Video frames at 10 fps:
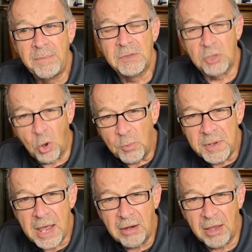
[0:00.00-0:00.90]
So
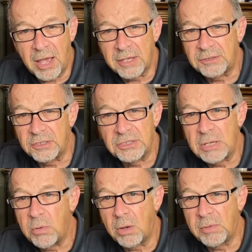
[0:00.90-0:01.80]
open our eyes to see
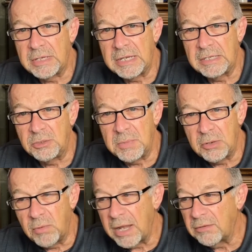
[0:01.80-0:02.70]
what we need to be
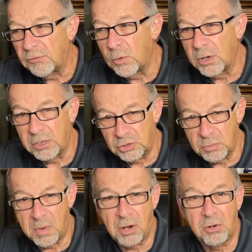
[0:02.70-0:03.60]
ready for
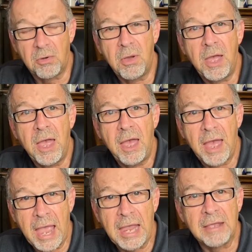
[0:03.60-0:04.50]
tomorrow
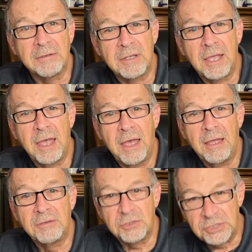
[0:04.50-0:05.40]
and
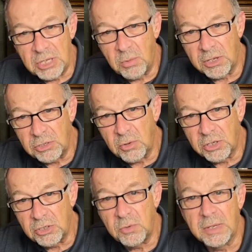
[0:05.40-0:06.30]
to see what you are
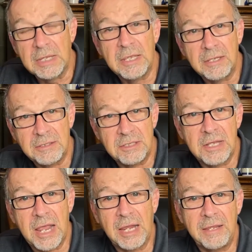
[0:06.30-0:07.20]
doing
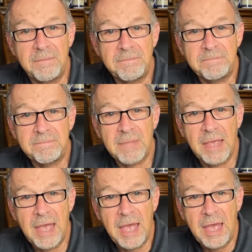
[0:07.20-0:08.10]
today.
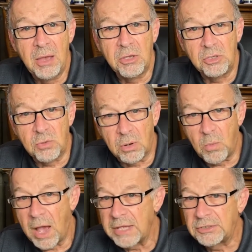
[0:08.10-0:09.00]
You are
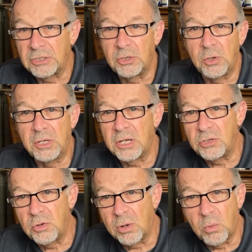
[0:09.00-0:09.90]
wise and good, and
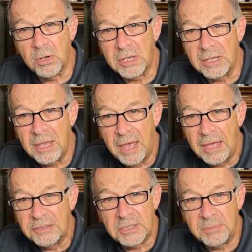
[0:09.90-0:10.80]
you are working
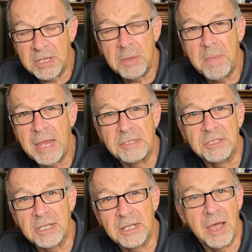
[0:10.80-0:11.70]
something amazing and